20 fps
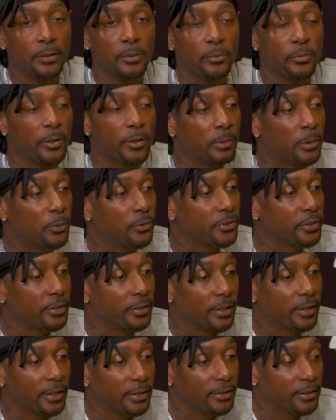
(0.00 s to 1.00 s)
But we was
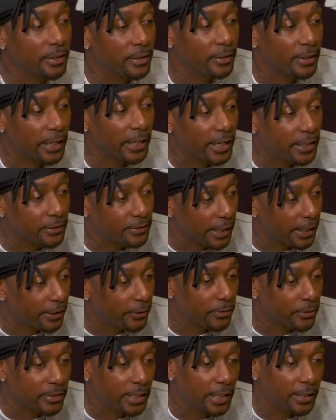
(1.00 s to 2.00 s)
against it, like, cause like
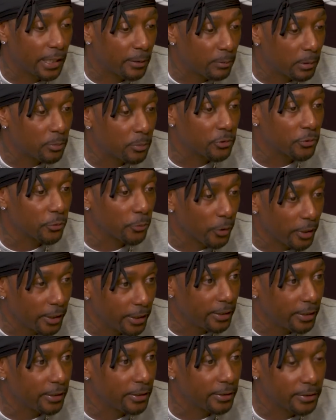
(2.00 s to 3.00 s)
you said, like we was
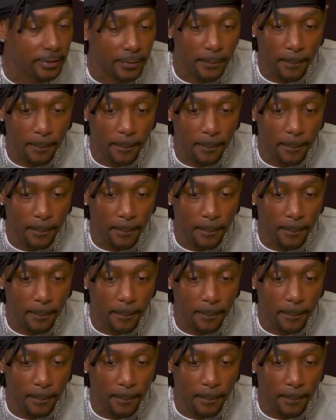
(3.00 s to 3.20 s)
raised,